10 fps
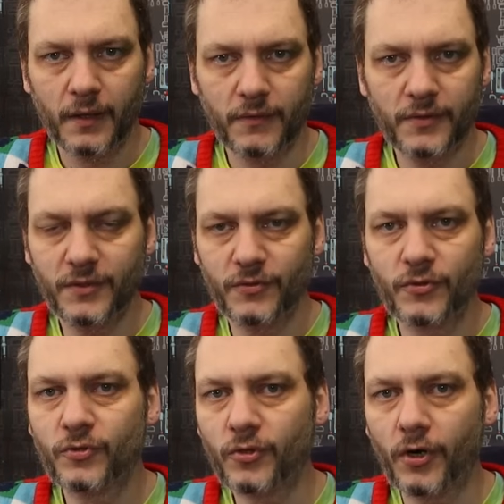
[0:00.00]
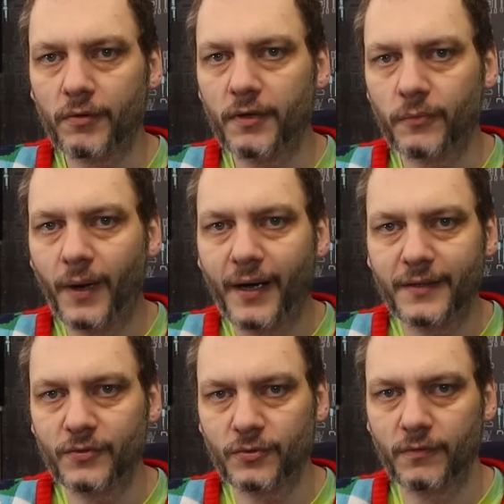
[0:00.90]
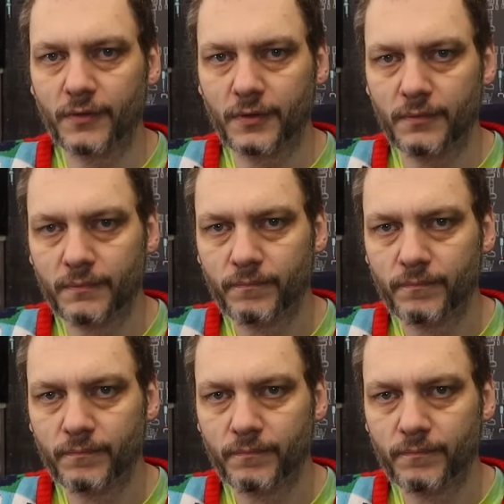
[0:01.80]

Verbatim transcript: This is the story of what I discovered.